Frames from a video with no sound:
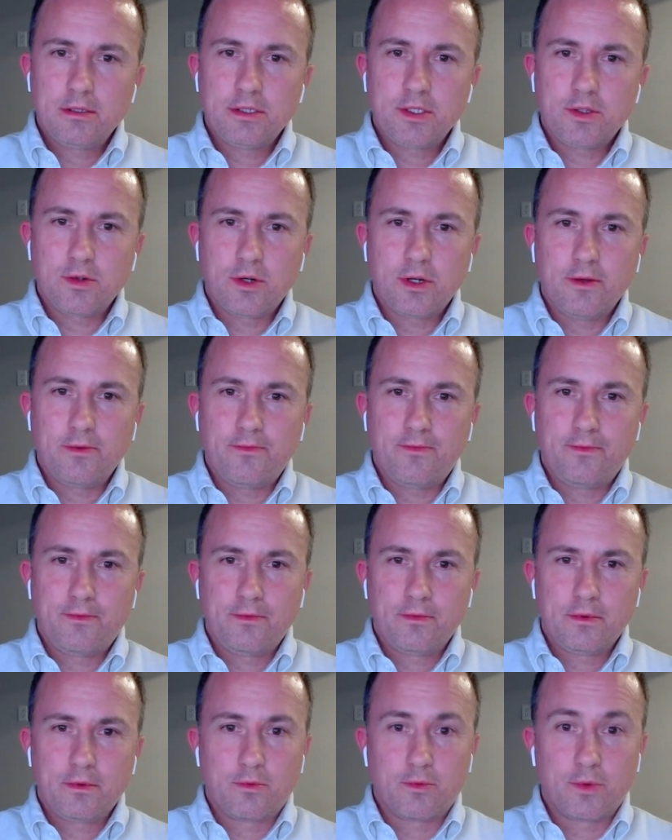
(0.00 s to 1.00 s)
sort of
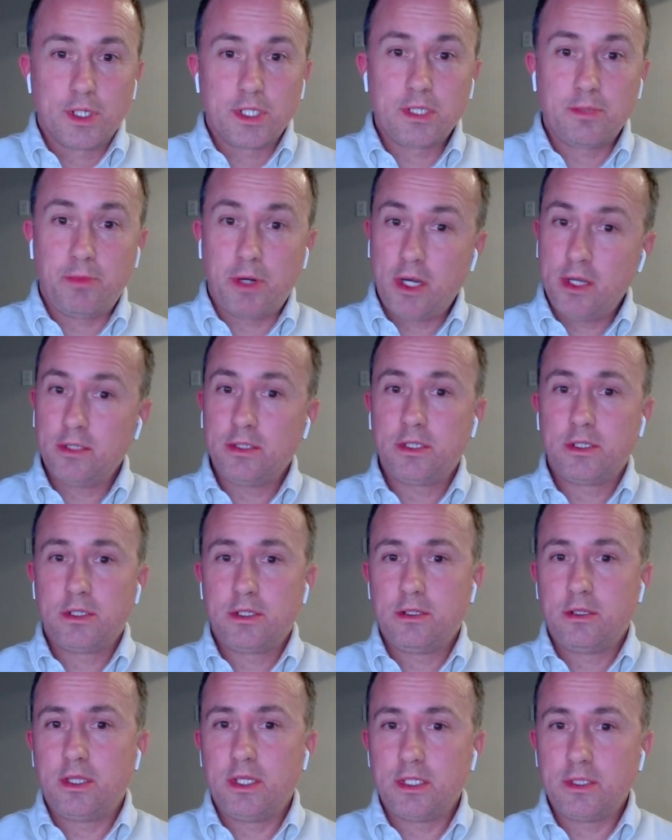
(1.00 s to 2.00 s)
response
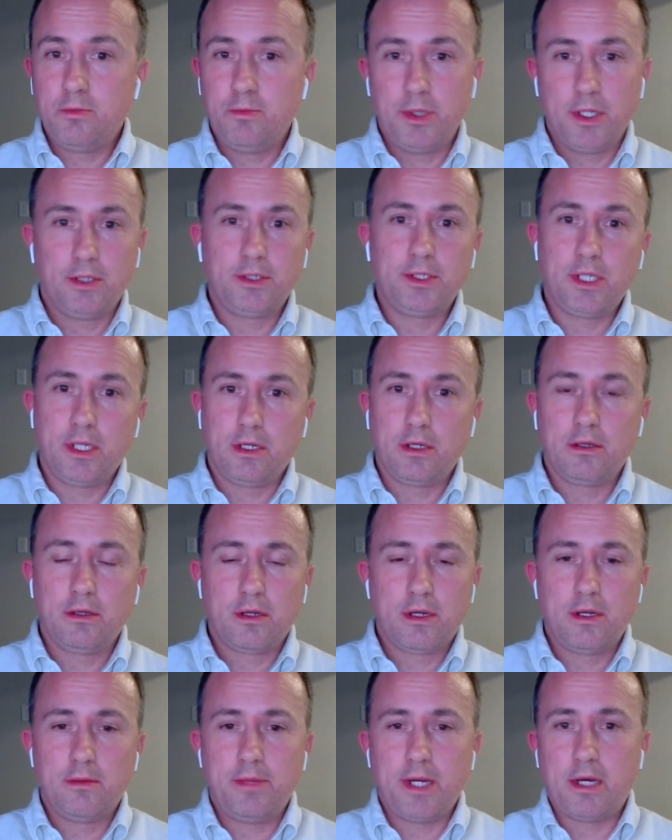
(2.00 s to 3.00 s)
to this
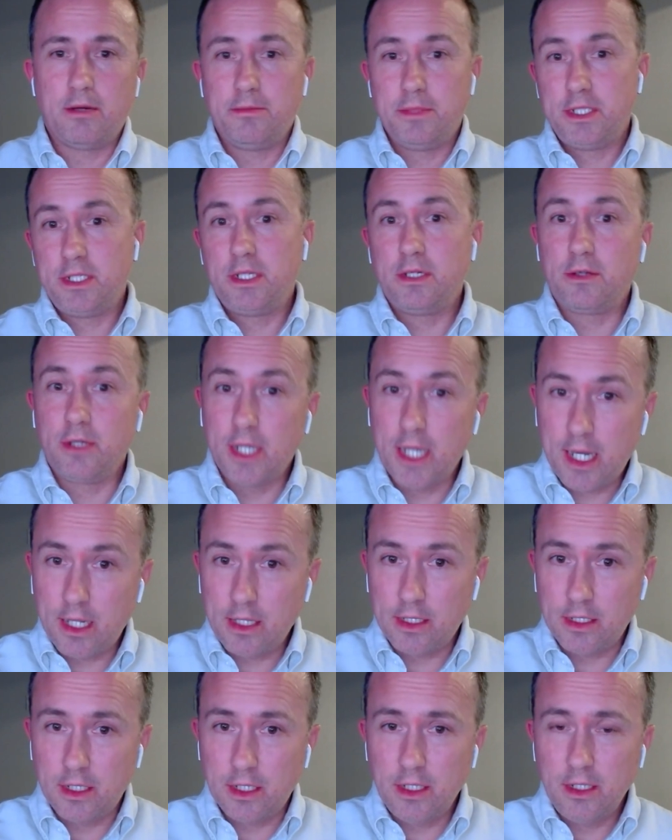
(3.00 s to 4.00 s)
building about
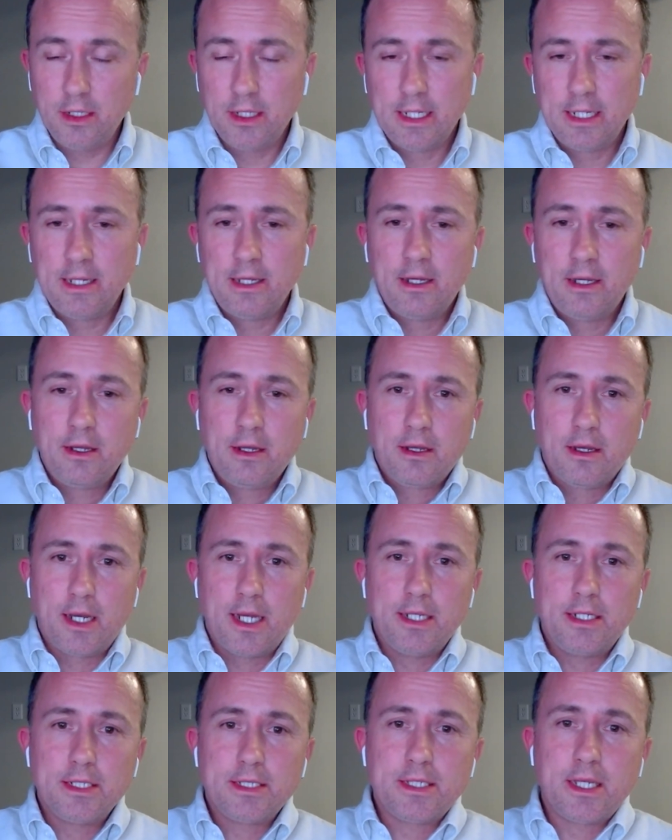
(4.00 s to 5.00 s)
materiality,
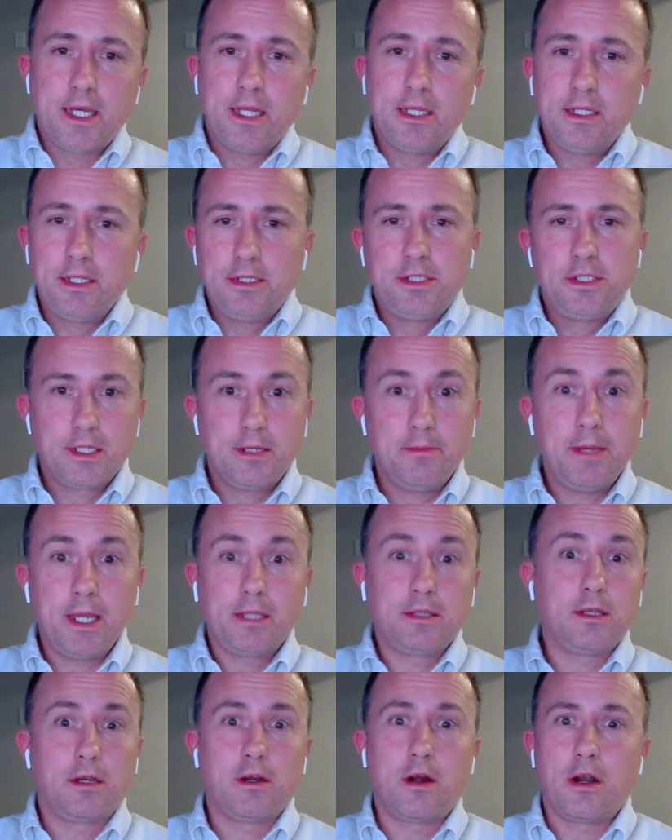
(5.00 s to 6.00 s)
I decided to
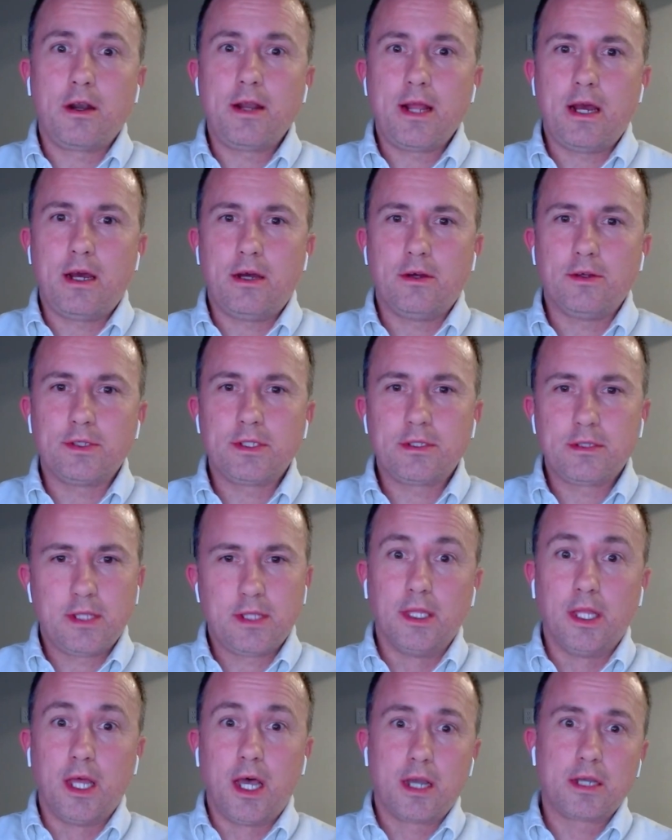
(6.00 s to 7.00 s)
make the guardhouse
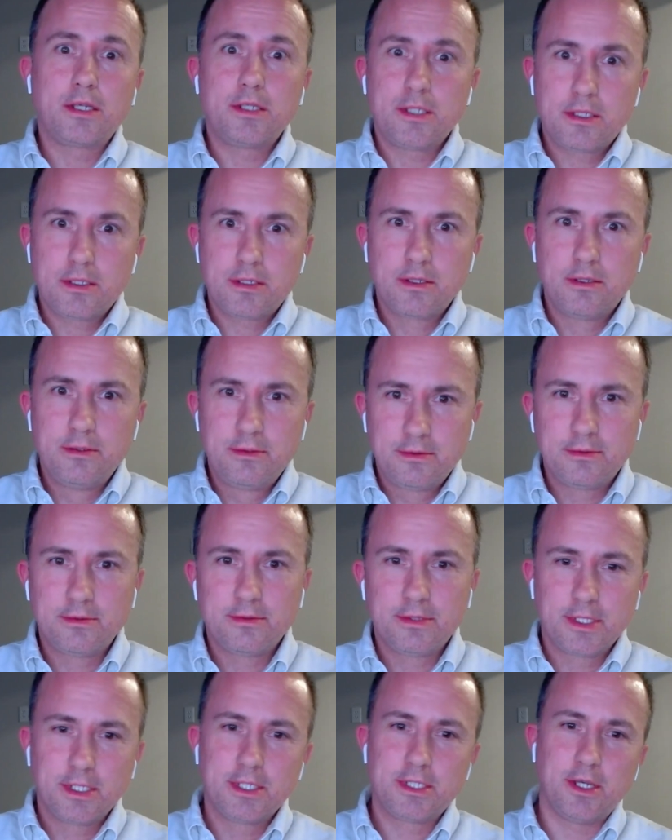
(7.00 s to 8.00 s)
luxe.
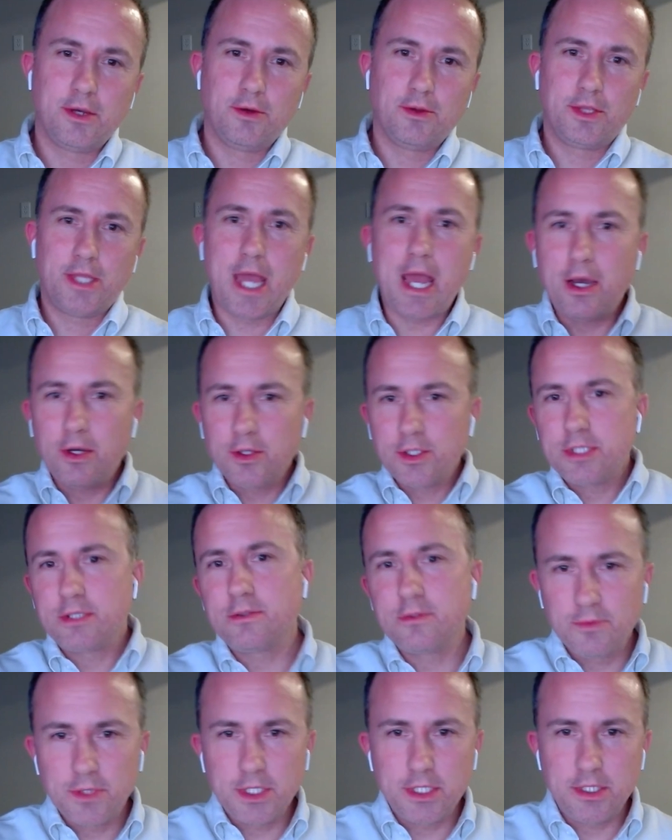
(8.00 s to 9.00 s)
So the
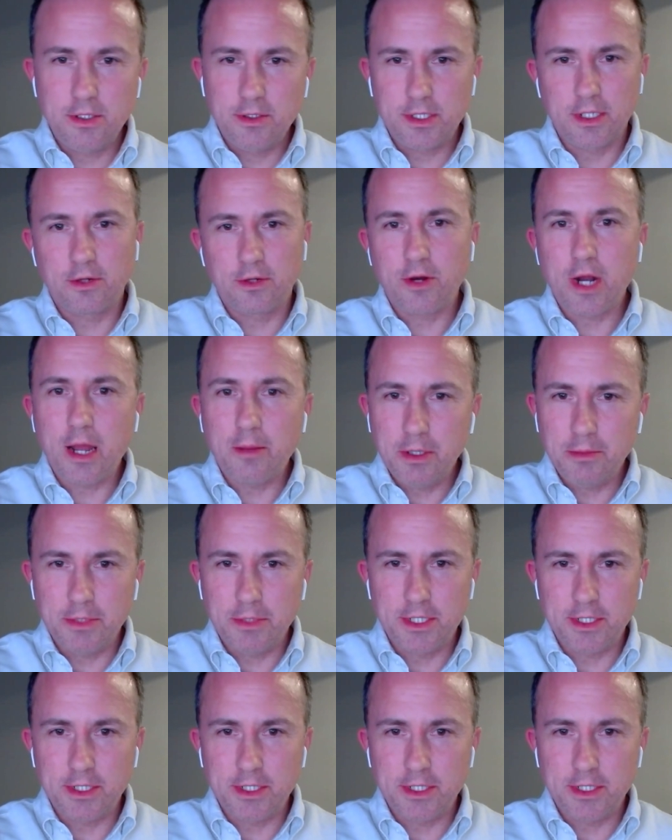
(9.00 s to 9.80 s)
house was using crappy